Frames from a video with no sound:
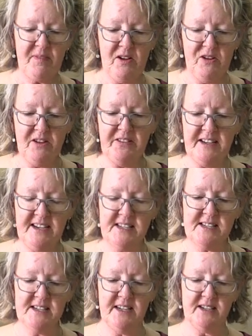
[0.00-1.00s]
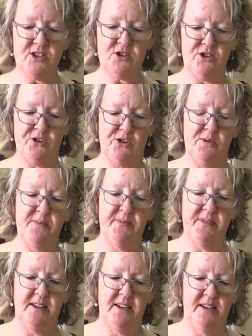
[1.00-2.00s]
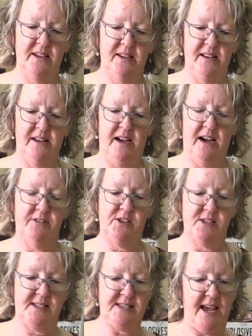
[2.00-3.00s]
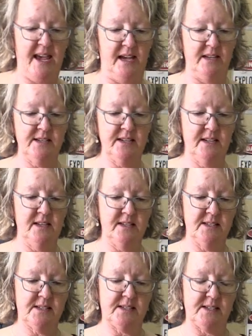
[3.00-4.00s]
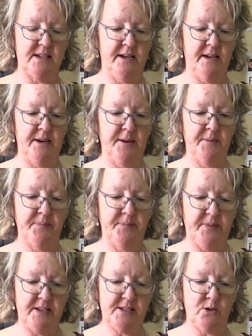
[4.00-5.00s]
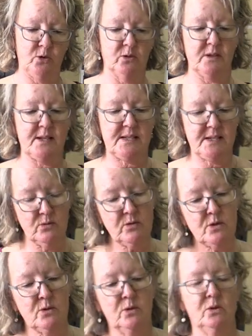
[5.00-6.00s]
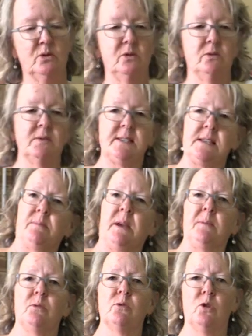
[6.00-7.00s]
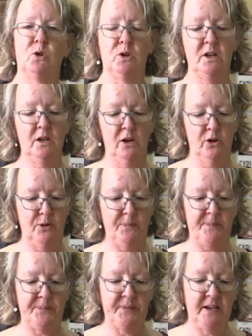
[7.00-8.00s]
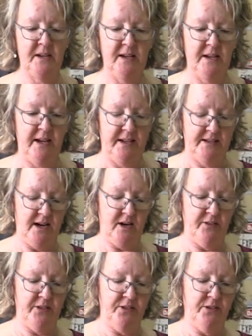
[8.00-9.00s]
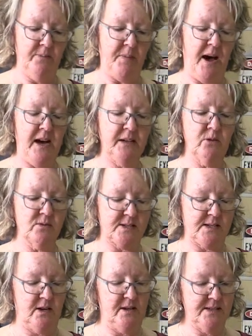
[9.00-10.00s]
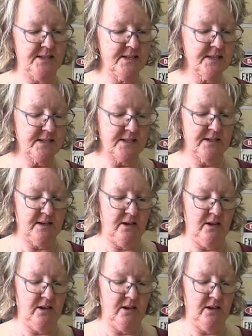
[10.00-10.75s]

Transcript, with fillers: alright the next texture group after sand is um, it's called silt or some people call it loam now the particle sizes